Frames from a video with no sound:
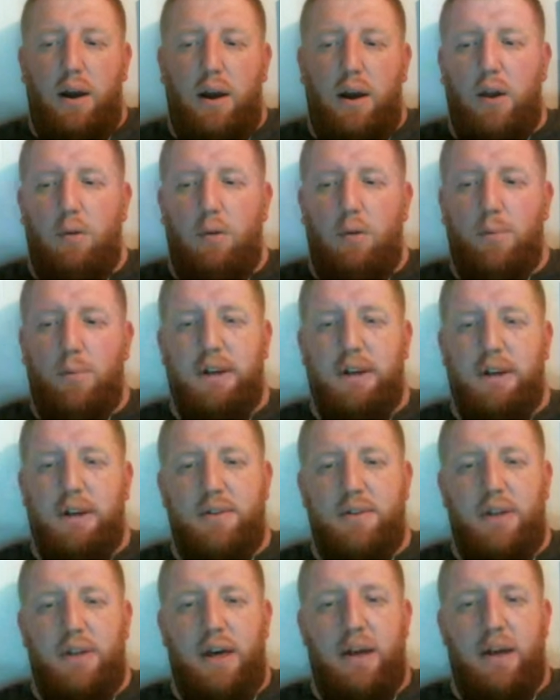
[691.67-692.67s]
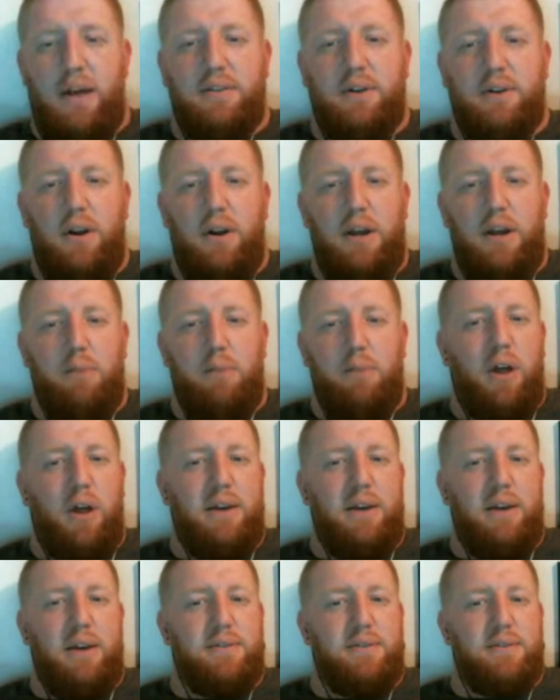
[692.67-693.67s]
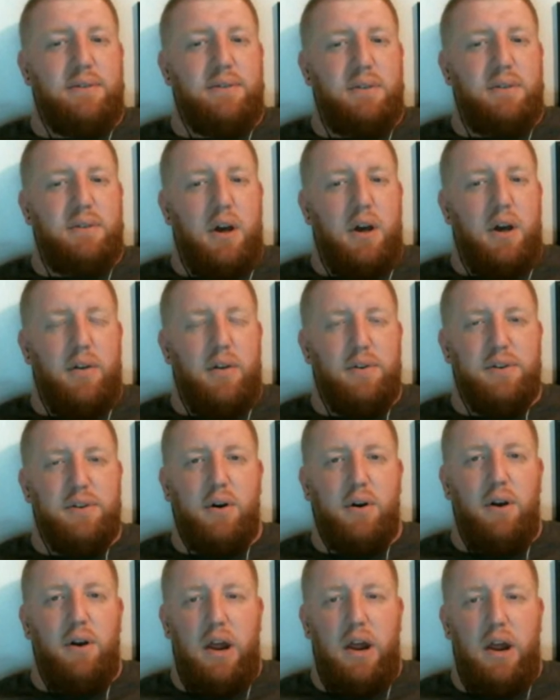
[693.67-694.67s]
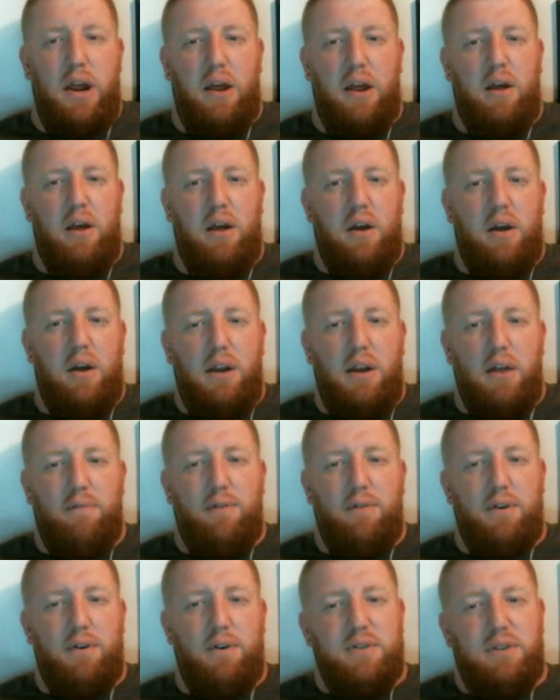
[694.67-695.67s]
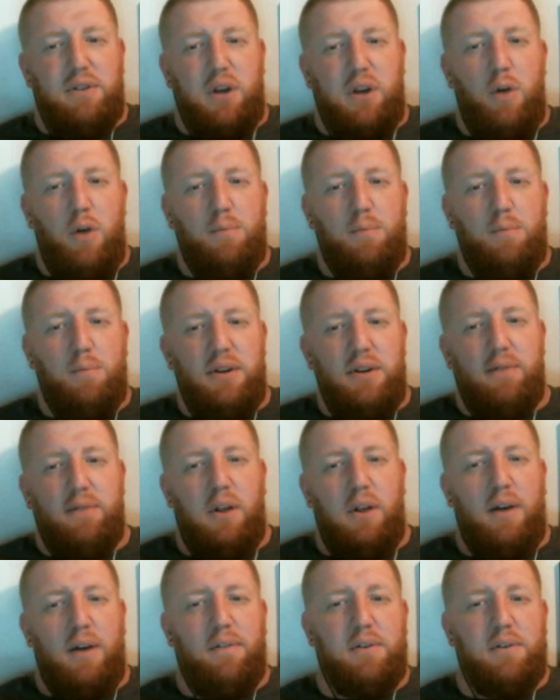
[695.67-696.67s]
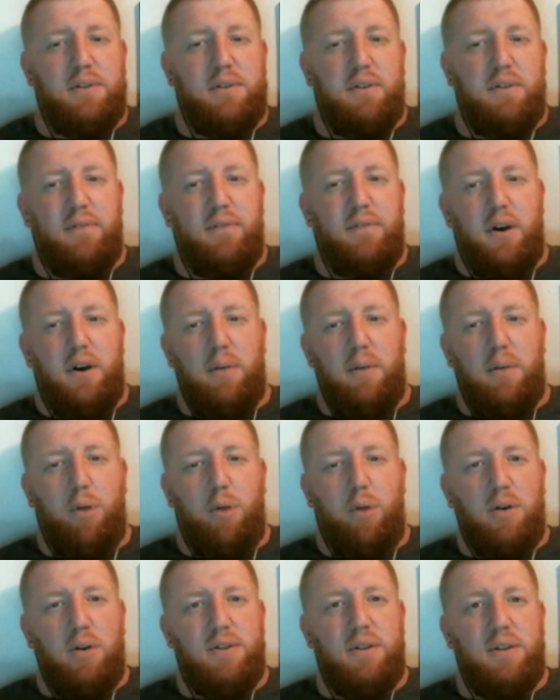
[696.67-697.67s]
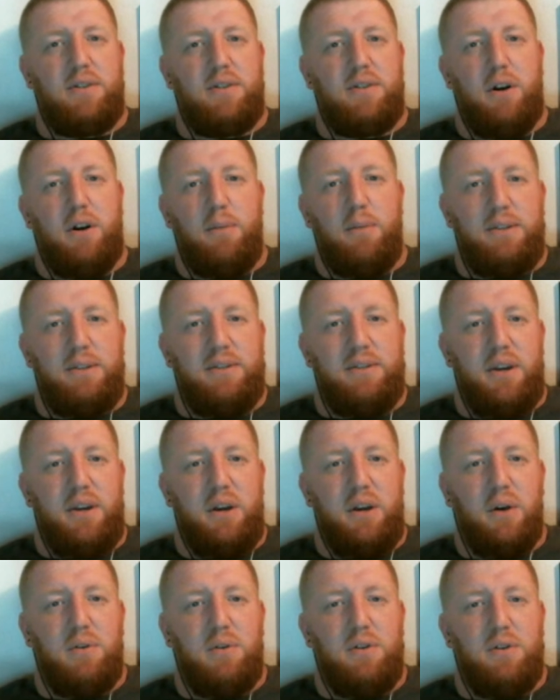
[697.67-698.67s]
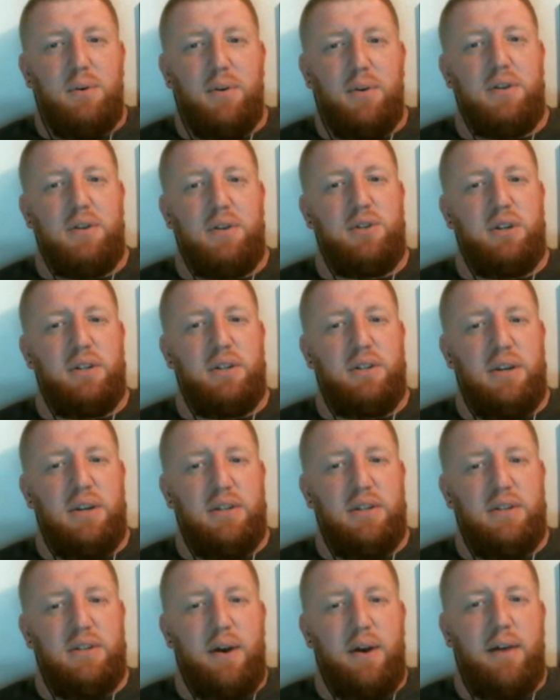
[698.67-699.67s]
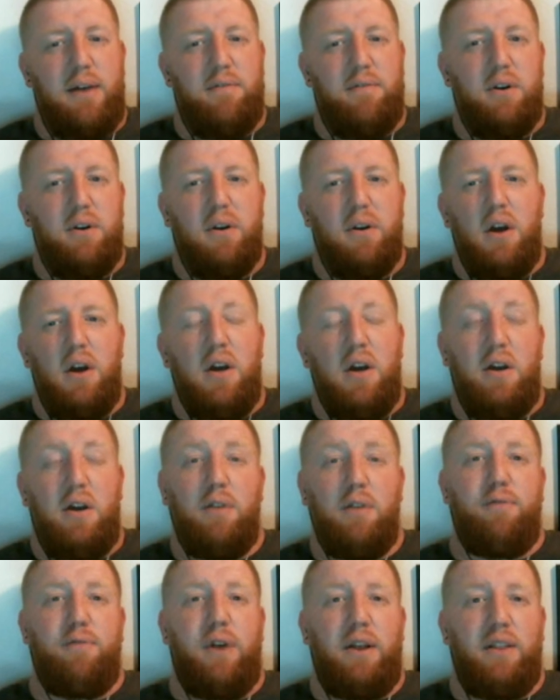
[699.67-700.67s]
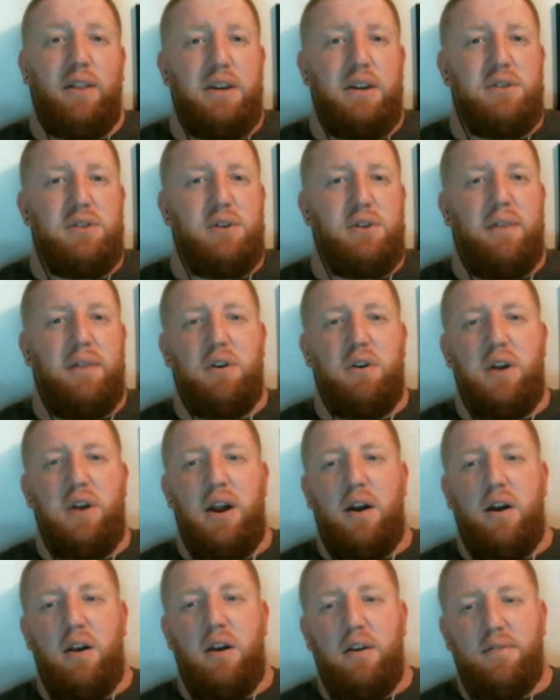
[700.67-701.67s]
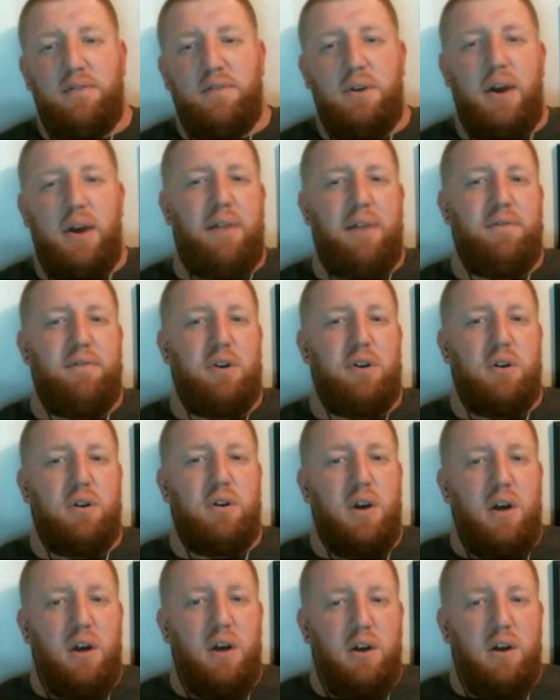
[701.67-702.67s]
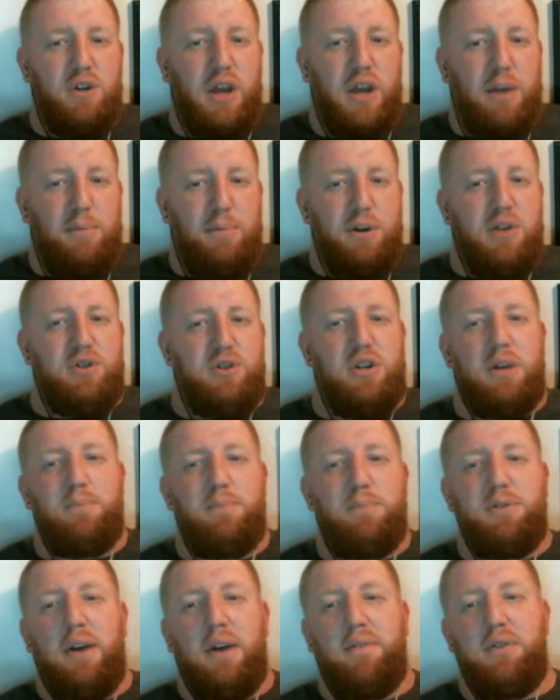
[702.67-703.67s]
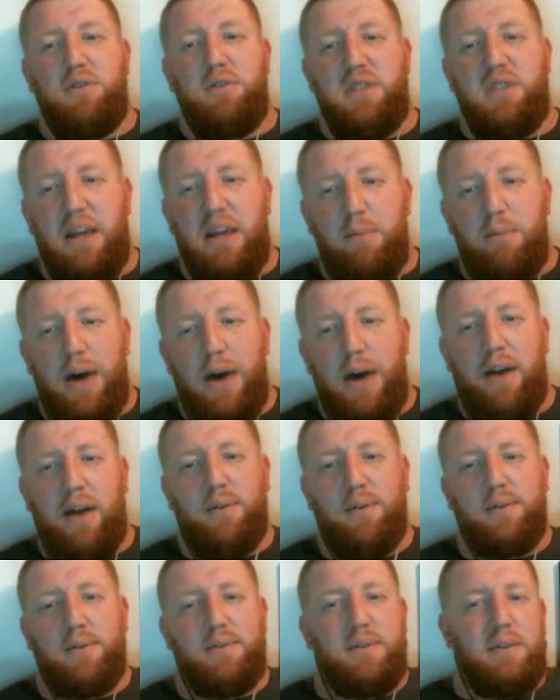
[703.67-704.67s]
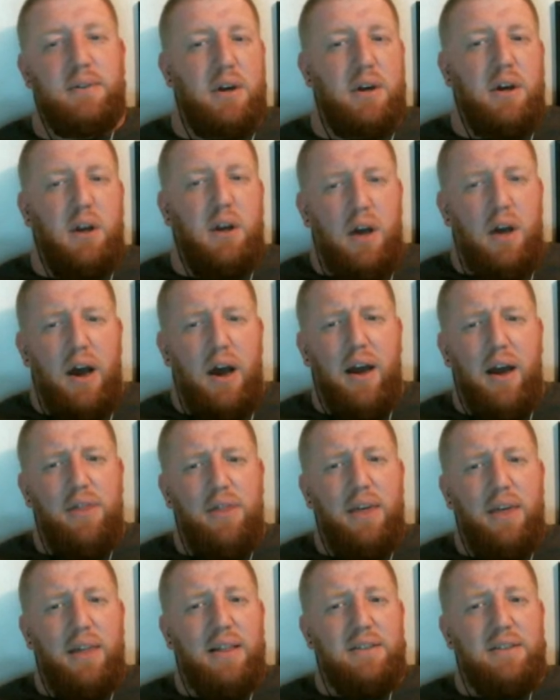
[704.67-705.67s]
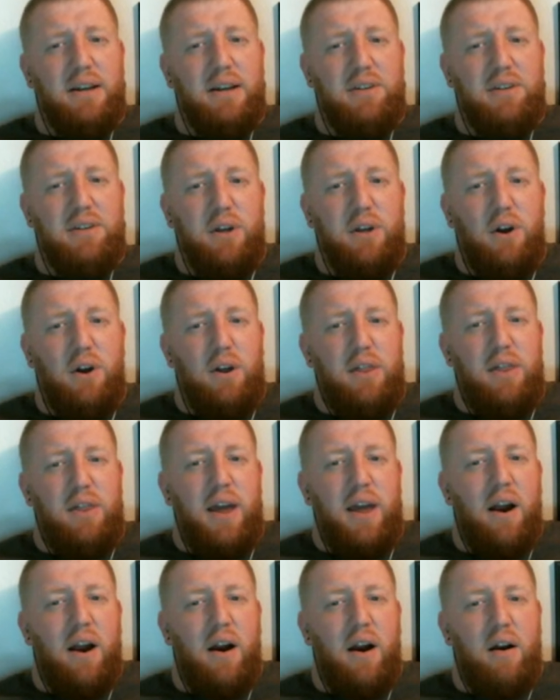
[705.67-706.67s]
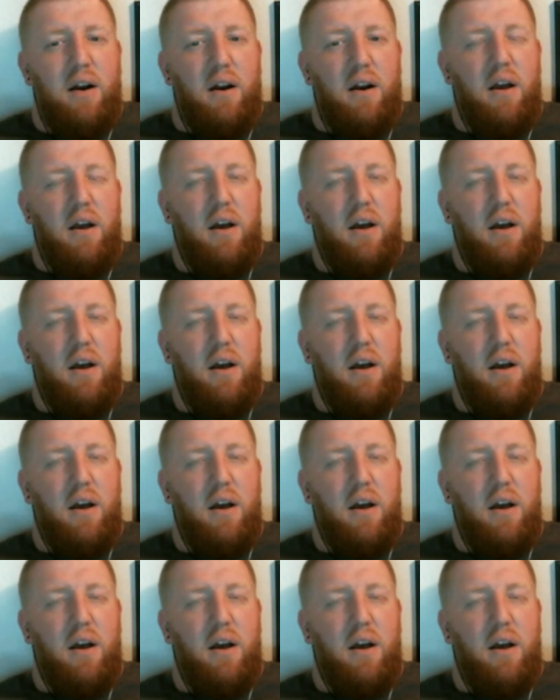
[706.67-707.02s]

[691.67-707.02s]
can almost answer that. It's already in place. There's already different scopes and different levels of parts of the tournaments that you go to at these GTs. You have your friendlies, you have your narratives, you have your championships, you have your team battles. I think that's actually already there,